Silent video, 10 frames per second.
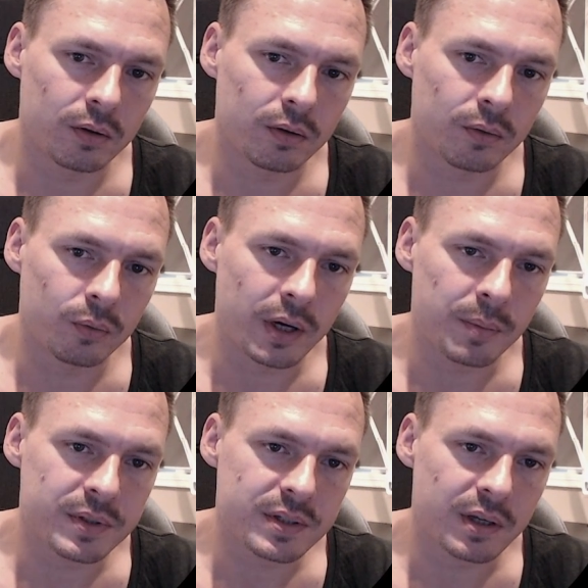what
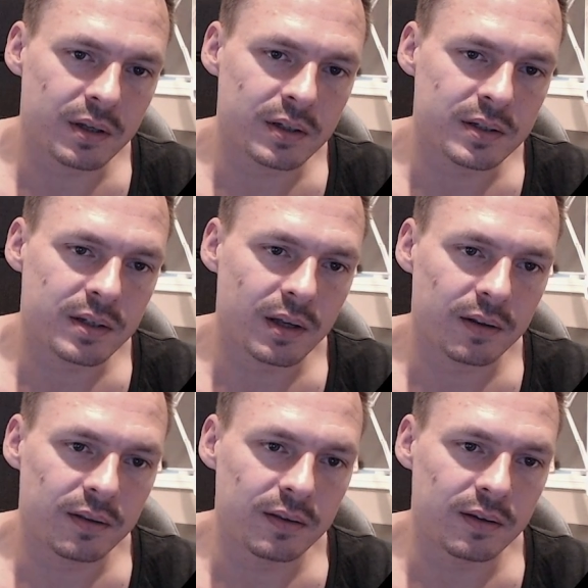happens then is that
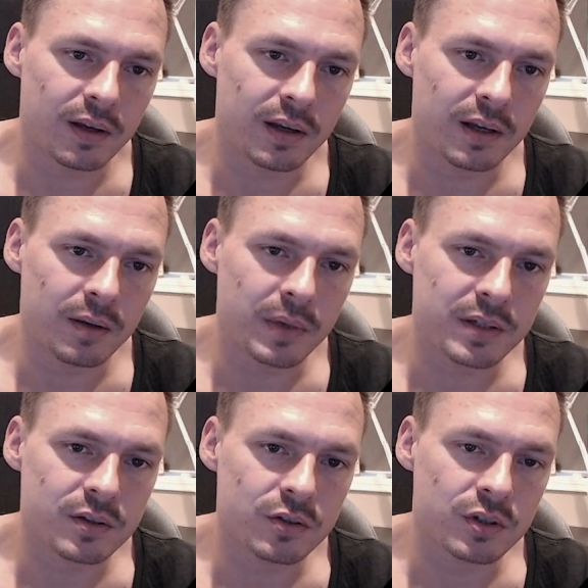a
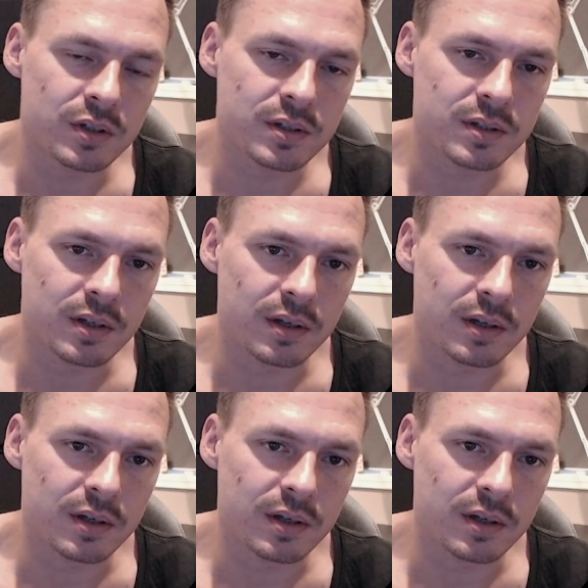message is